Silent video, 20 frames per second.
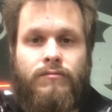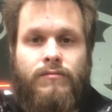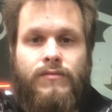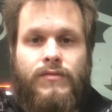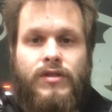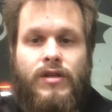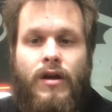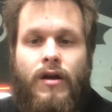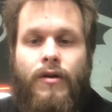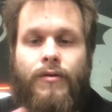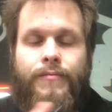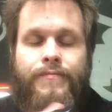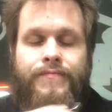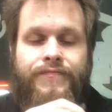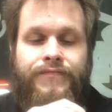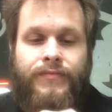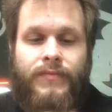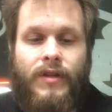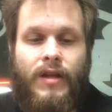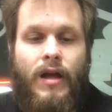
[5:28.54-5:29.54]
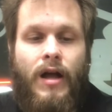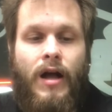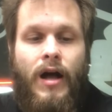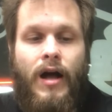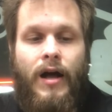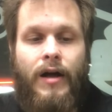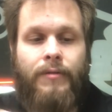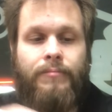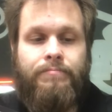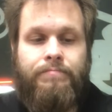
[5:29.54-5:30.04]
So,
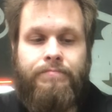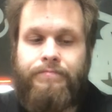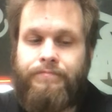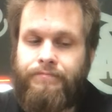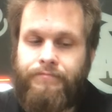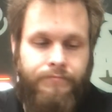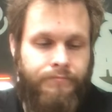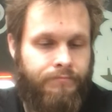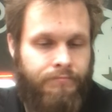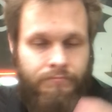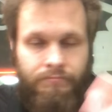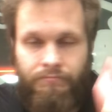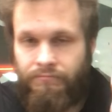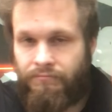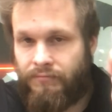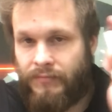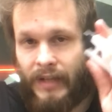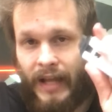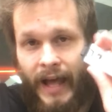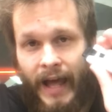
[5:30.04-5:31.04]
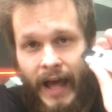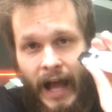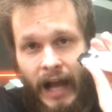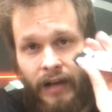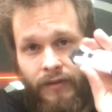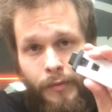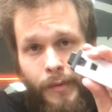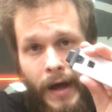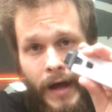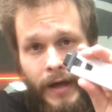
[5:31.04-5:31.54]
heck
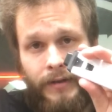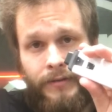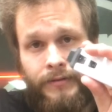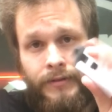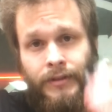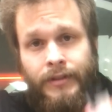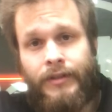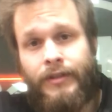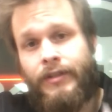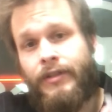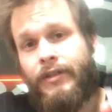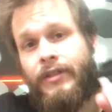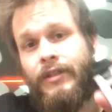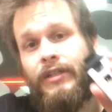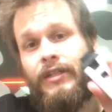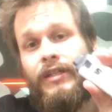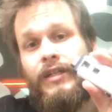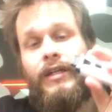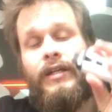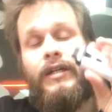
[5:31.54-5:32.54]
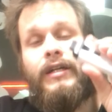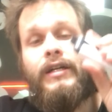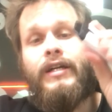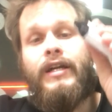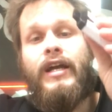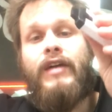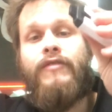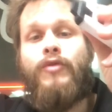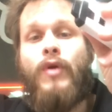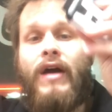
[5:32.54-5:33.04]
of a mod.
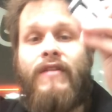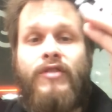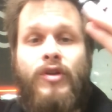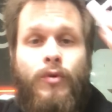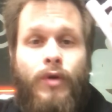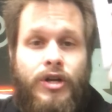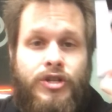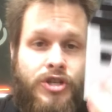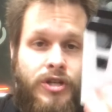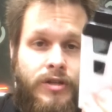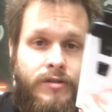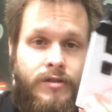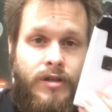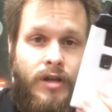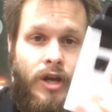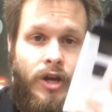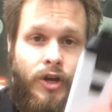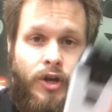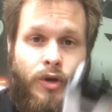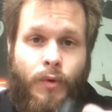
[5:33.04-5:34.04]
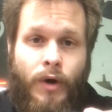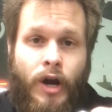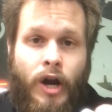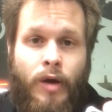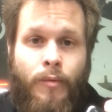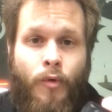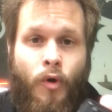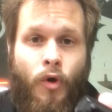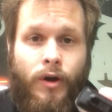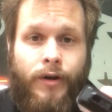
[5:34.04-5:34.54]
If you have any questions or you want to
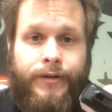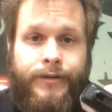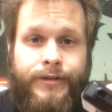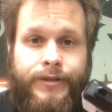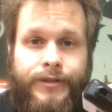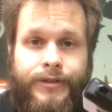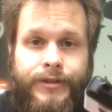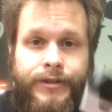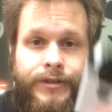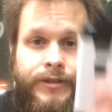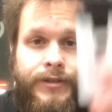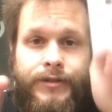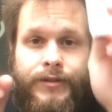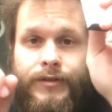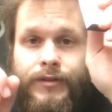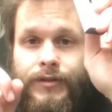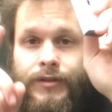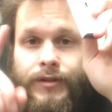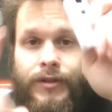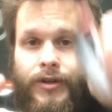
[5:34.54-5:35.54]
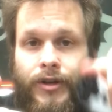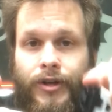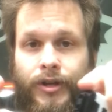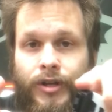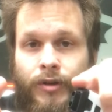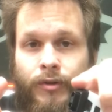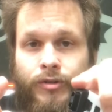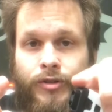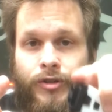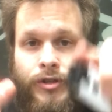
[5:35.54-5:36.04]
know more,
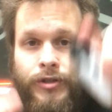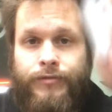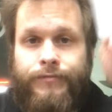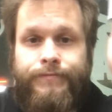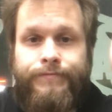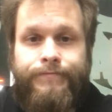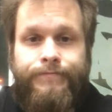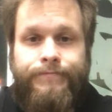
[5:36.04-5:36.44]
you know what to do.